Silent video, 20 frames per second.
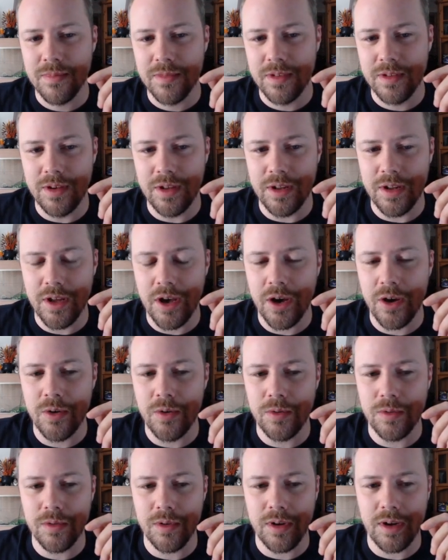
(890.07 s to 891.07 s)
You
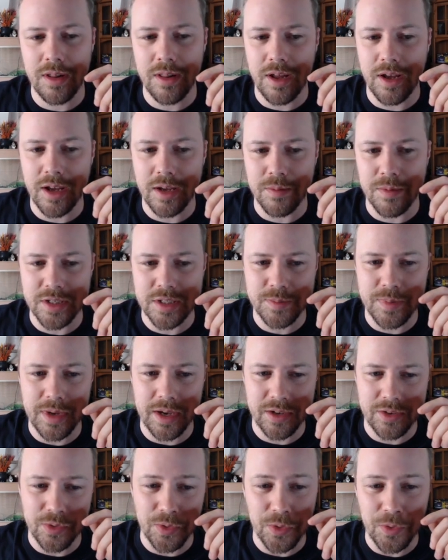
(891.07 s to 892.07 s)
know I like my
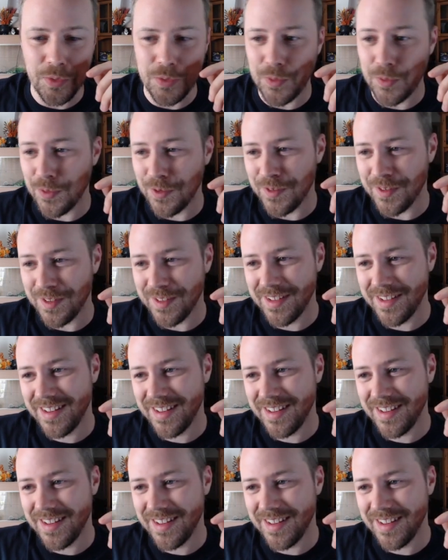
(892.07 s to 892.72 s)
Spectral Lore.